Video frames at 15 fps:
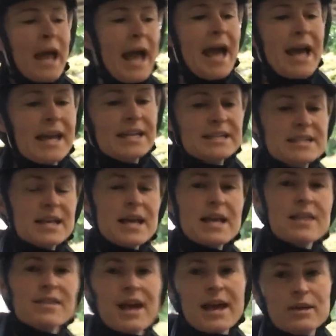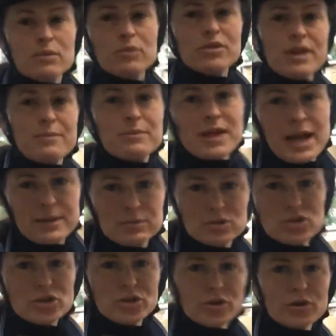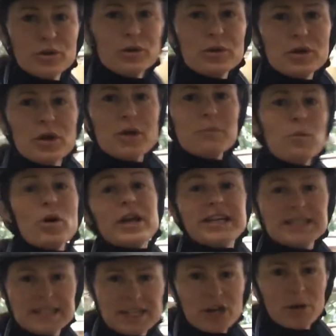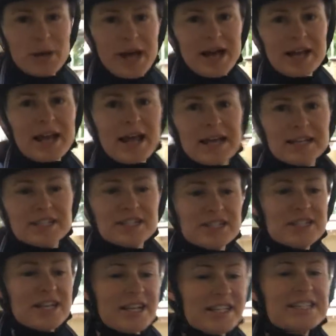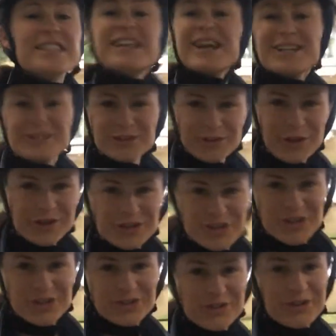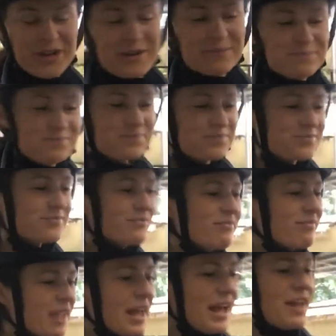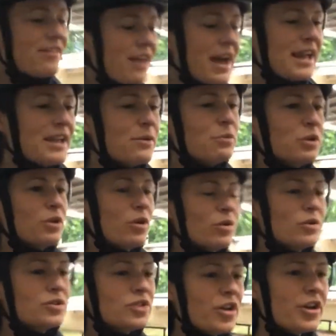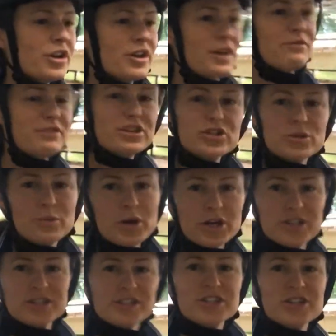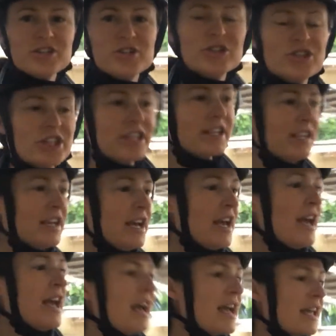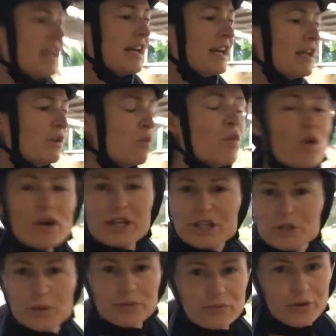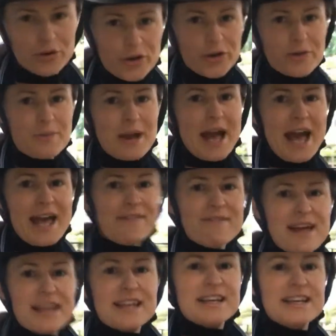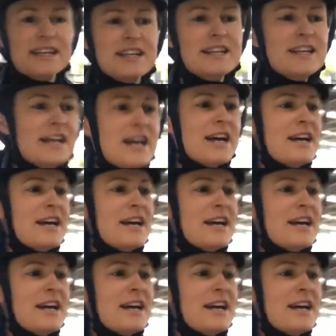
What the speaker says: and they will then be able to more easily go out and start to learn shoulder in. They will also, a visual person usually can walk into a room and they can